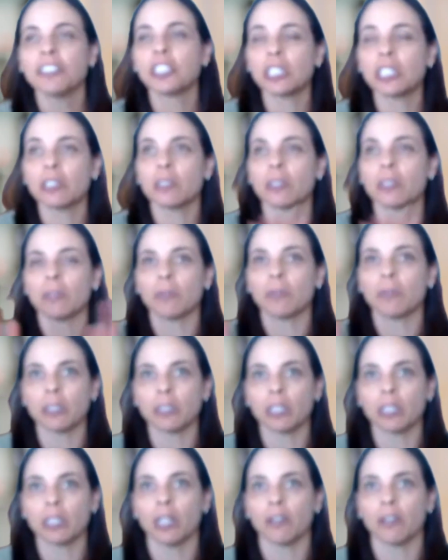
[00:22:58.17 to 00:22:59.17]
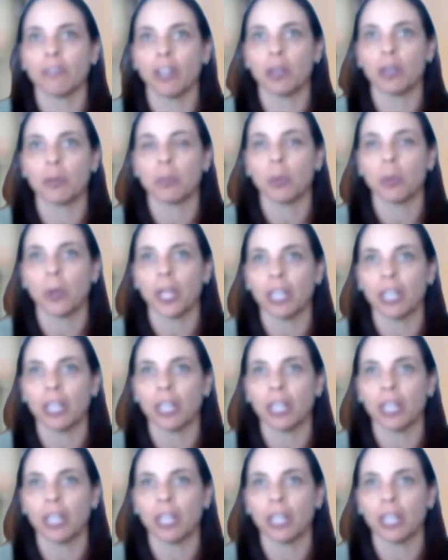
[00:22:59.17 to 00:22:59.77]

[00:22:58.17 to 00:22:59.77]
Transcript: And just as a clarifying